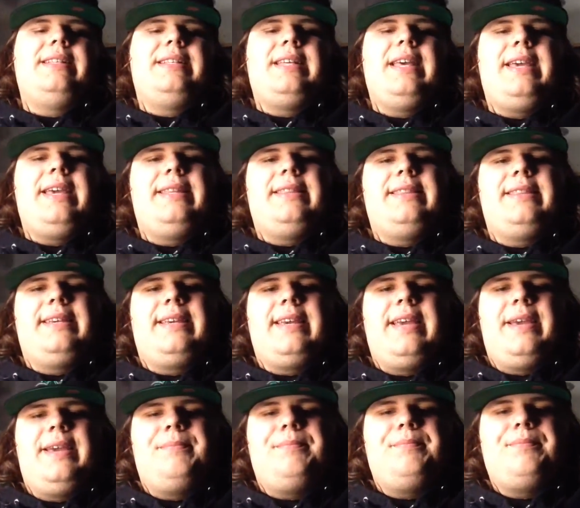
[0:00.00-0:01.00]
take the
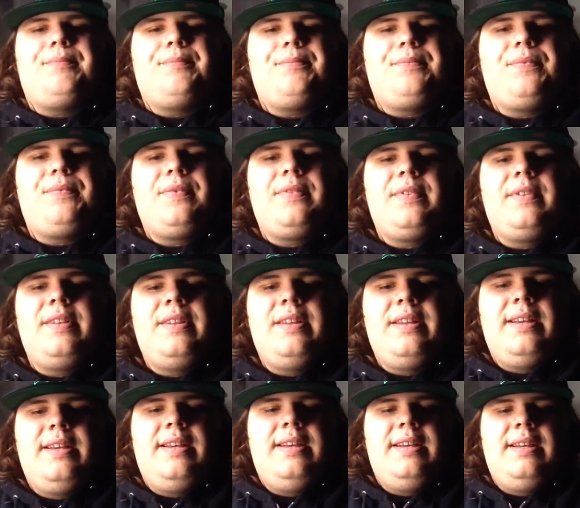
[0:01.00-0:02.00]
game.
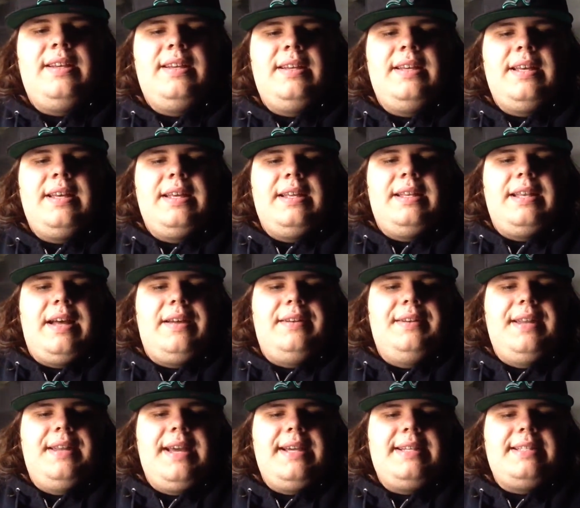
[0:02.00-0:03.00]
Now,
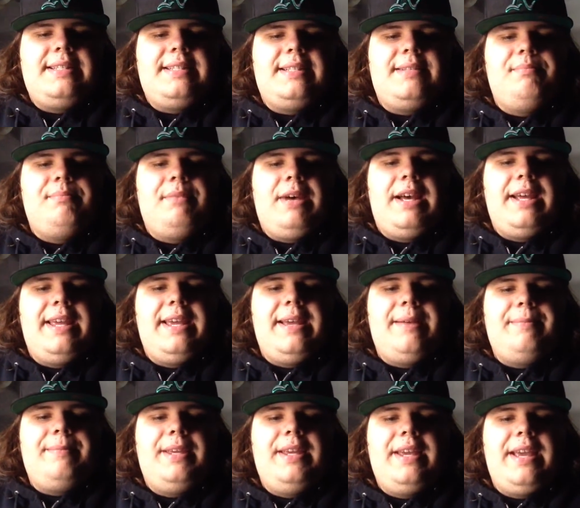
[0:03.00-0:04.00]
next,
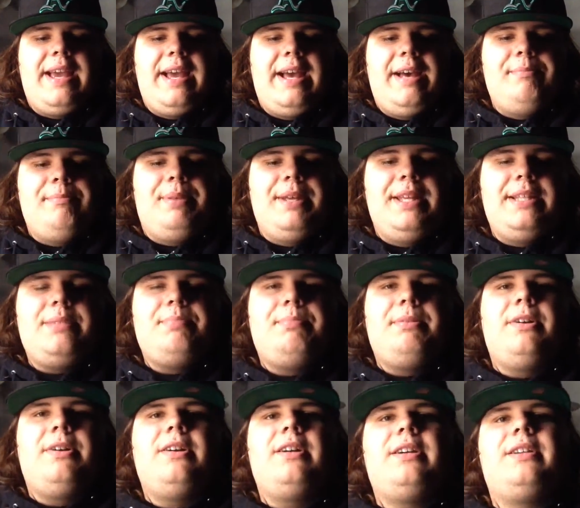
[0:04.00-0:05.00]
Miami at
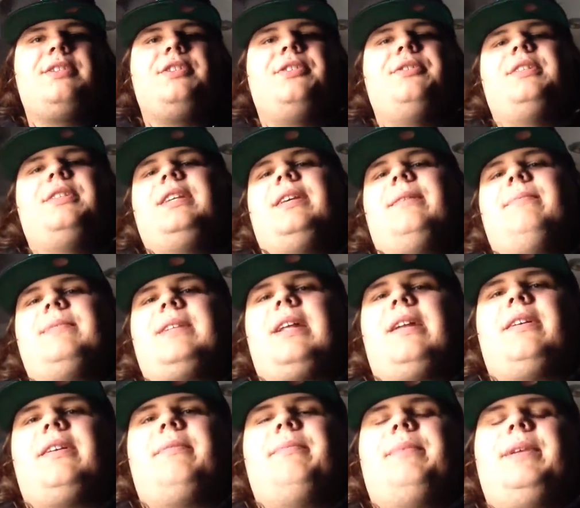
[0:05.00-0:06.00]
Pittsburgh, two teams that
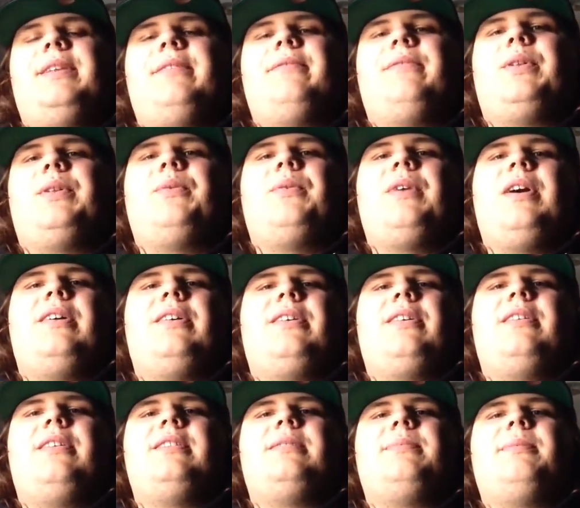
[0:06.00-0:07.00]
are competing for the wild
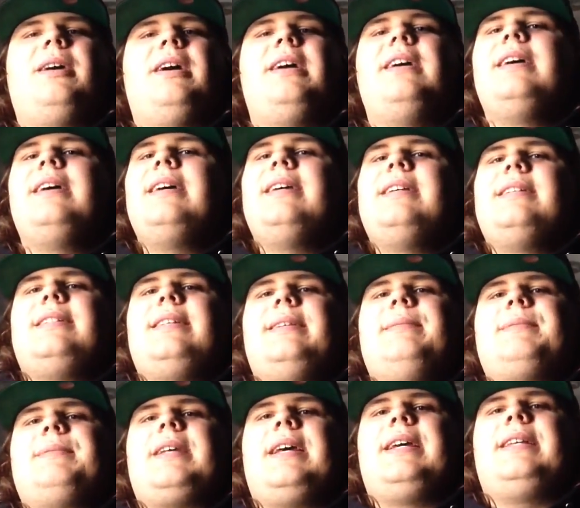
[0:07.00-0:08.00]
card spot.
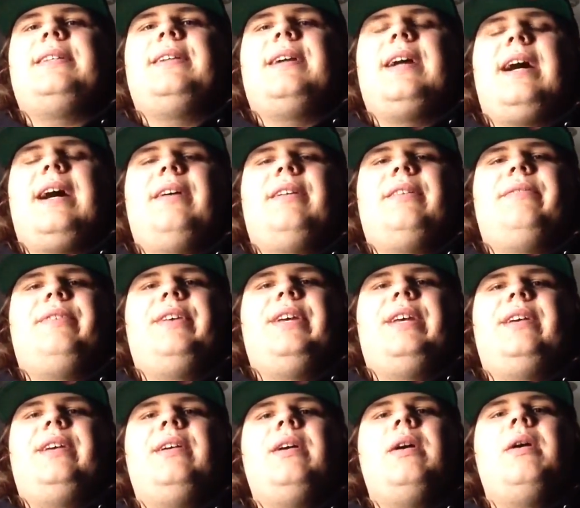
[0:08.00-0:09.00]
Seems like they're out of
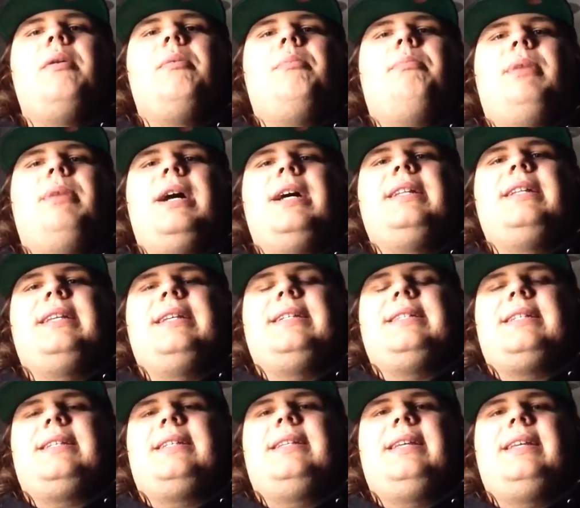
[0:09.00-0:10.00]
it, but
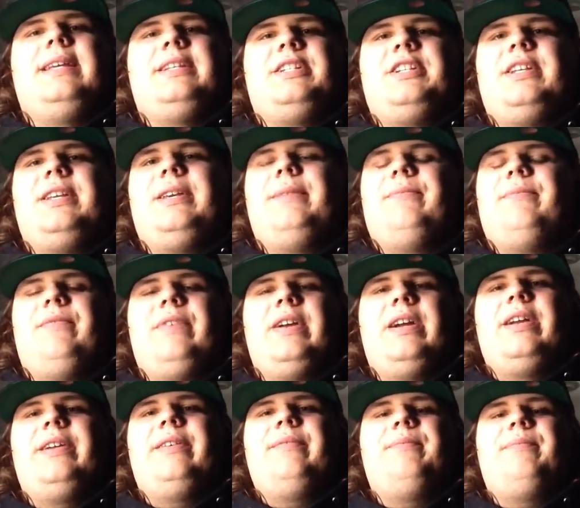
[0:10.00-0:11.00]
each team
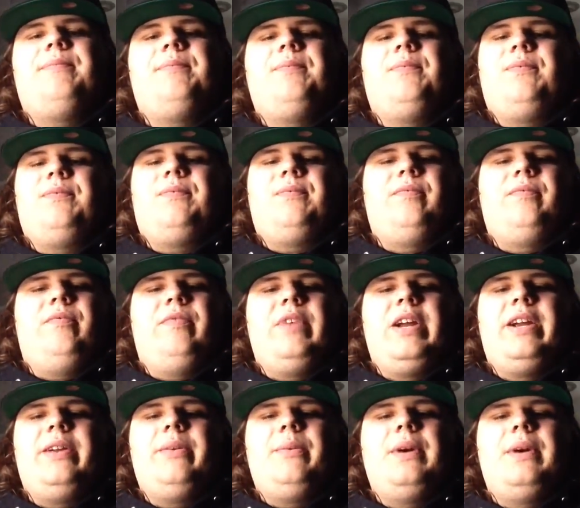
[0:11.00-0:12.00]

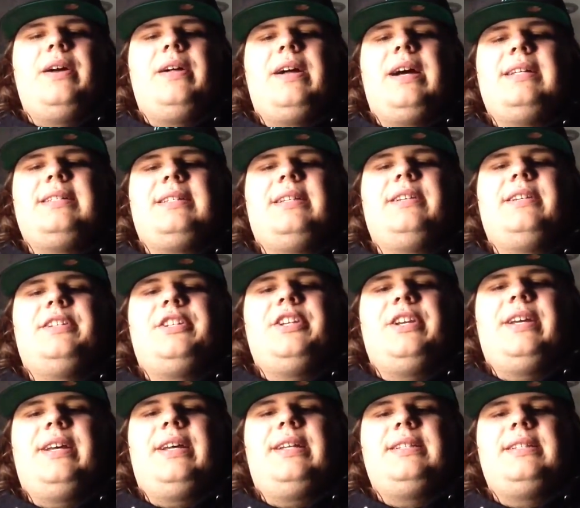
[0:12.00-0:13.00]
very well has a good
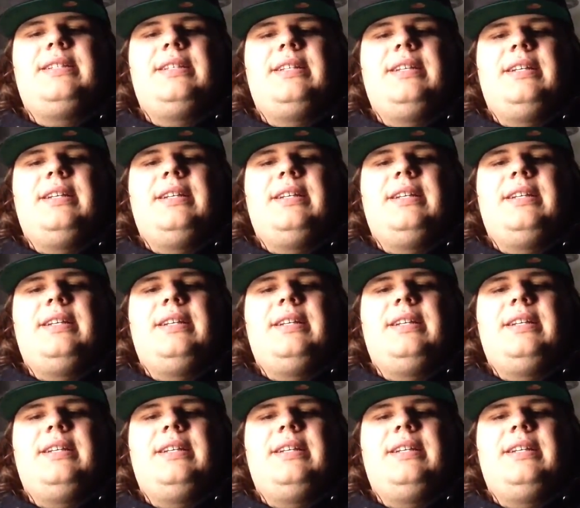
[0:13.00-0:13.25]
chance.